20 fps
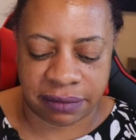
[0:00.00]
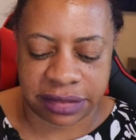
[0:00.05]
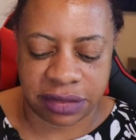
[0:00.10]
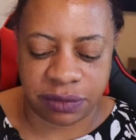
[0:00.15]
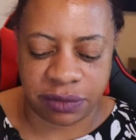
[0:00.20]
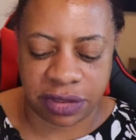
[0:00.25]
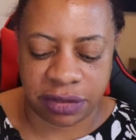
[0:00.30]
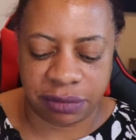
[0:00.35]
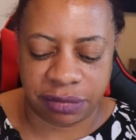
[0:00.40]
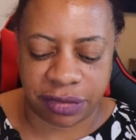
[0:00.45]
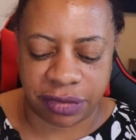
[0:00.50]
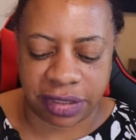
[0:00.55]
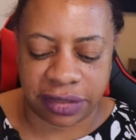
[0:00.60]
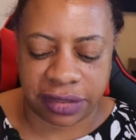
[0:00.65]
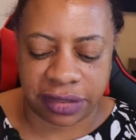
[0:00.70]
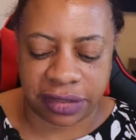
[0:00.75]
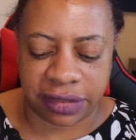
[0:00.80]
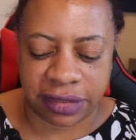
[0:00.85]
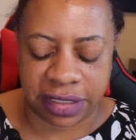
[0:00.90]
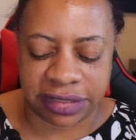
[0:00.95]
did want to bring
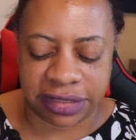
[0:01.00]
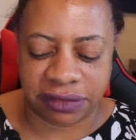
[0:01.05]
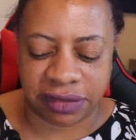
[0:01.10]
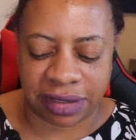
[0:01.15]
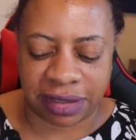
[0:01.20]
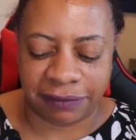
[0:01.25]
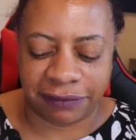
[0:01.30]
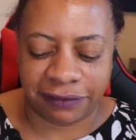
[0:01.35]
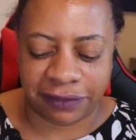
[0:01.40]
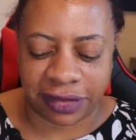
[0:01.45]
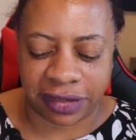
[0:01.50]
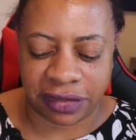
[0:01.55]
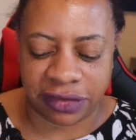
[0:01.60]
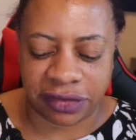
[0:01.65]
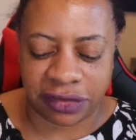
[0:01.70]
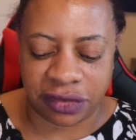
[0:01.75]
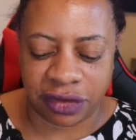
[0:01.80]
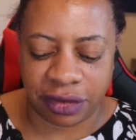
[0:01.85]
in the Instagram feed.